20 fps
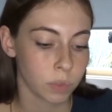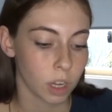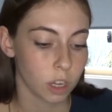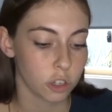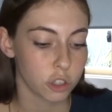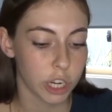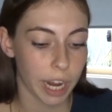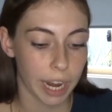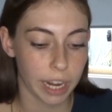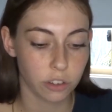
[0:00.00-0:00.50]

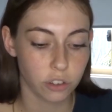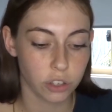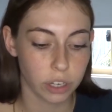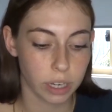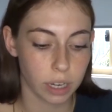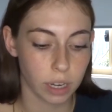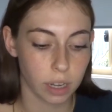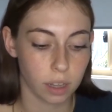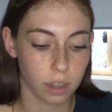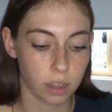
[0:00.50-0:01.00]

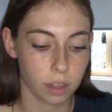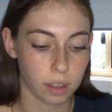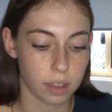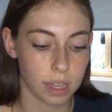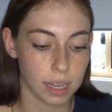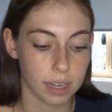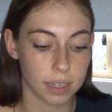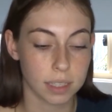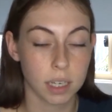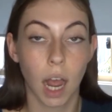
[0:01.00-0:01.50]
changing
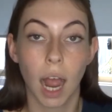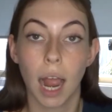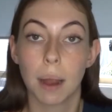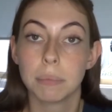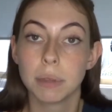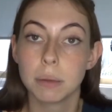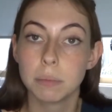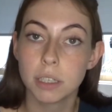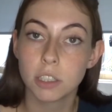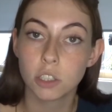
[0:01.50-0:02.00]
the time
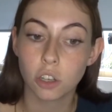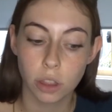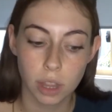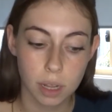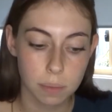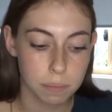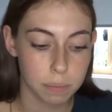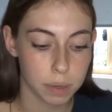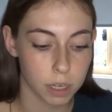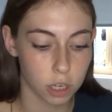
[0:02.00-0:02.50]
limits on
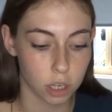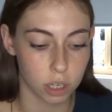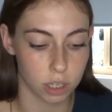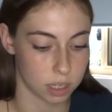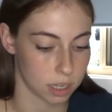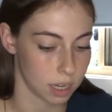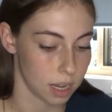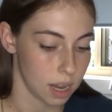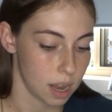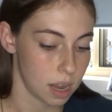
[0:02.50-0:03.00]
them,
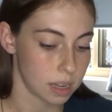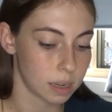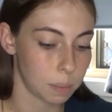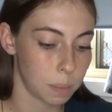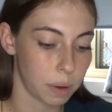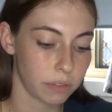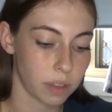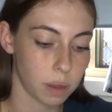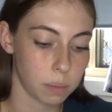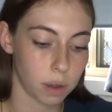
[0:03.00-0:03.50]
because some
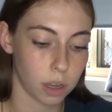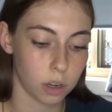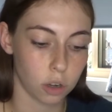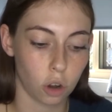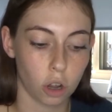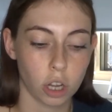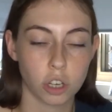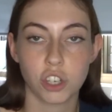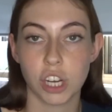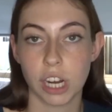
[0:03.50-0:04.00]
of them are
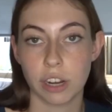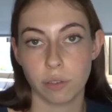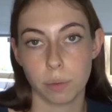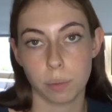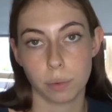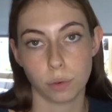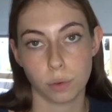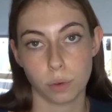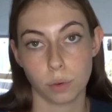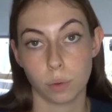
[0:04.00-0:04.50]
not
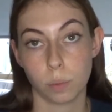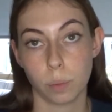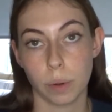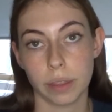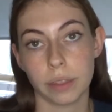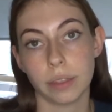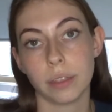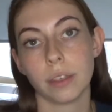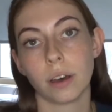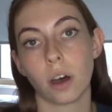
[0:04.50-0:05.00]
achievable with
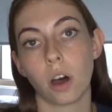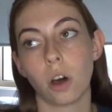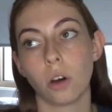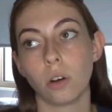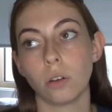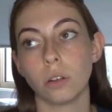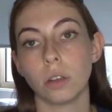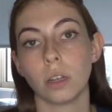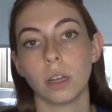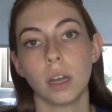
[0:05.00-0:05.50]
the
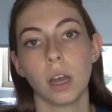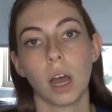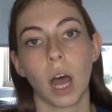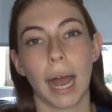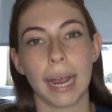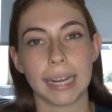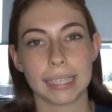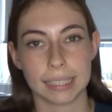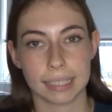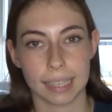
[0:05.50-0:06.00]
whole
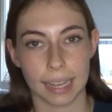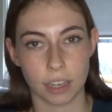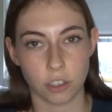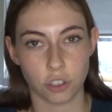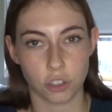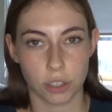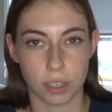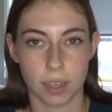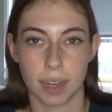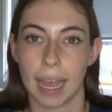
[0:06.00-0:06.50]

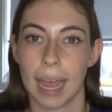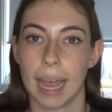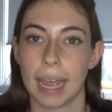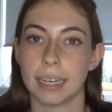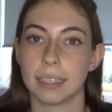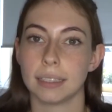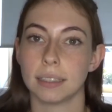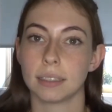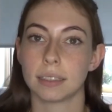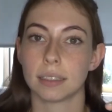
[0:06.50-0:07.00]
isolation
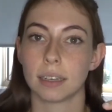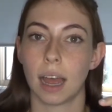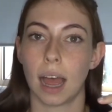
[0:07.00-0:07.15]
and